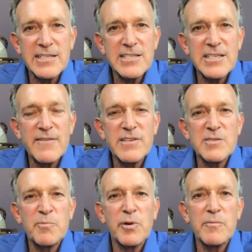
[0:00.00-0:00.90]
It just gives us
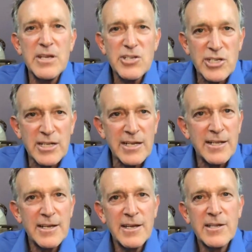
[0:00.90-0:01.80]
permission
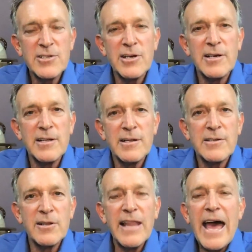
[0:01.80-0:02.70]
to
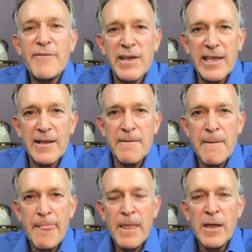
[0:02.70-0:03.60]
to laugh again.
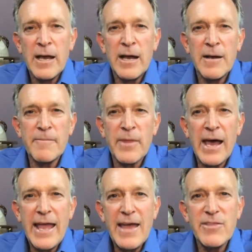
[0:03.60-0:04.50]
Um,
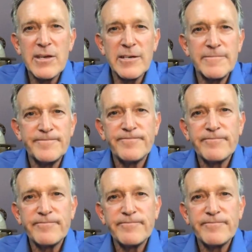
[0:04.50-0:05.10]
I had the,